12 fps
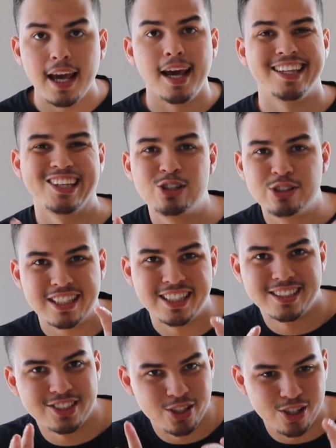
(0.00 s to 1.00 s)
And use
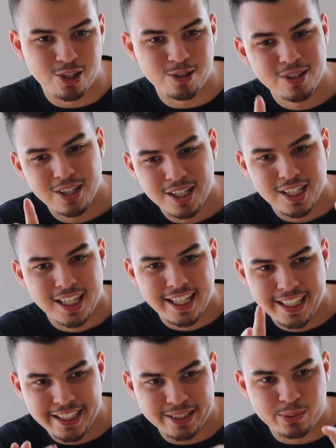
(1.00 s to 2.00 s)
his, you know,
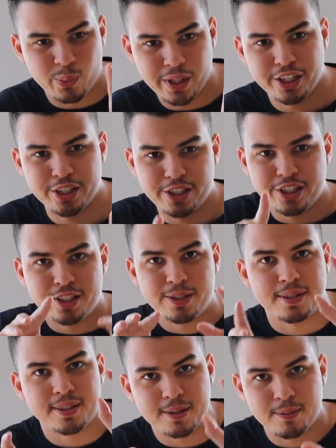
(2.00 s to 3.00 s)
his weird
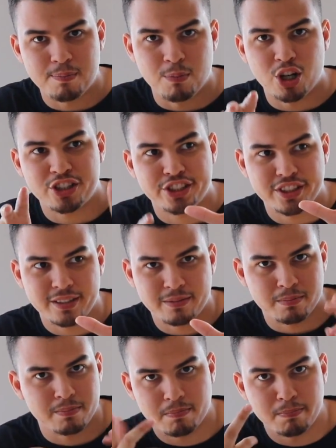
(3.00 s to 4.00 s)

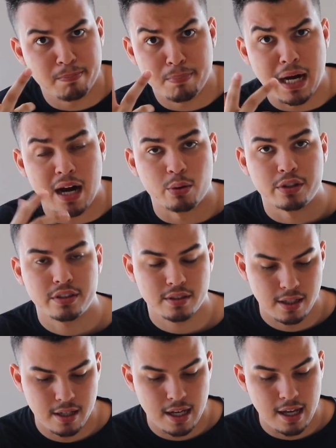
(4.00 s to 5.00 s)
Martian
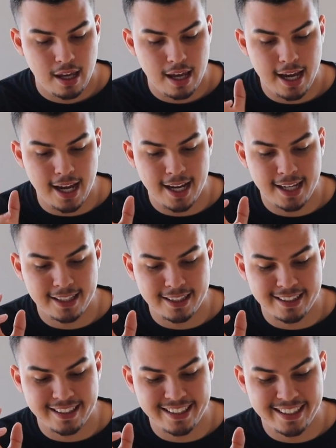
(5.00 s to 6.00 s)
powers, and
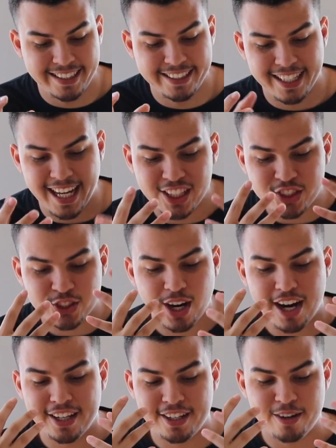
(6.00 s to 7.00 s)
he's like
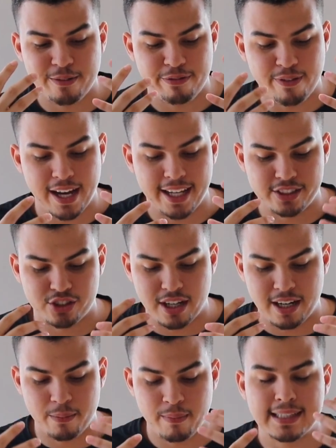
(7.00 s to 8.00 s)
trying
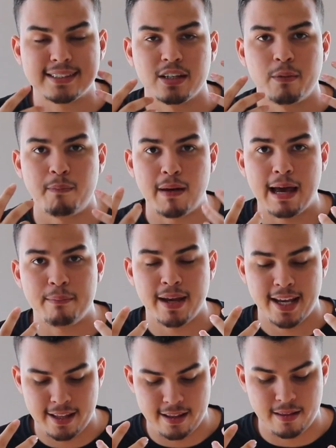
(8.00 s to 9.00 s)
to mess up
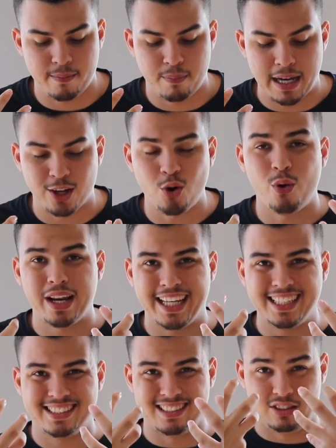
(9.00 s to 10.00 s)
Batman by going
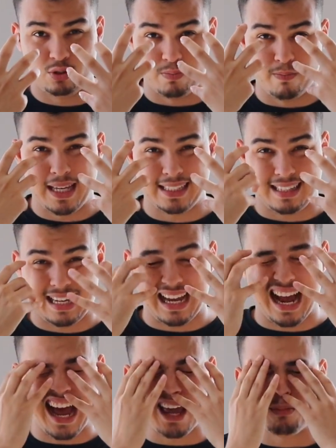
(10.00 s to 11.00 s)
into Superman's
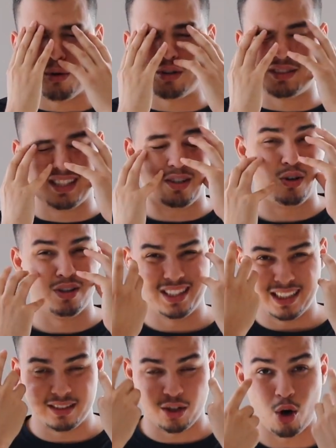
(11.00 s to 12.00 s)
like eyeballs and all
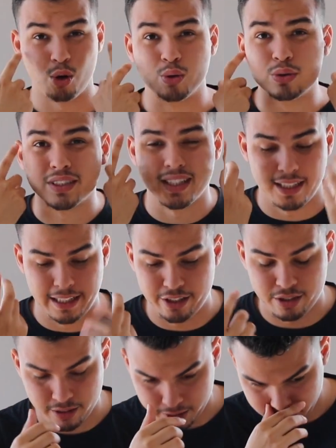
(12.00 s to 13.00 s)
these holes and
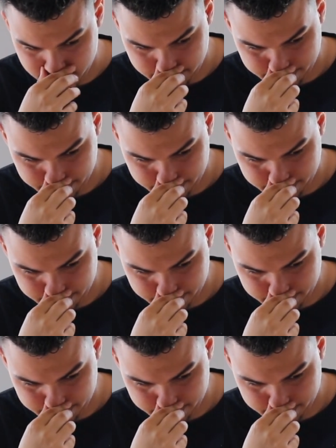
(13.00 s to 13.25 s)
ears,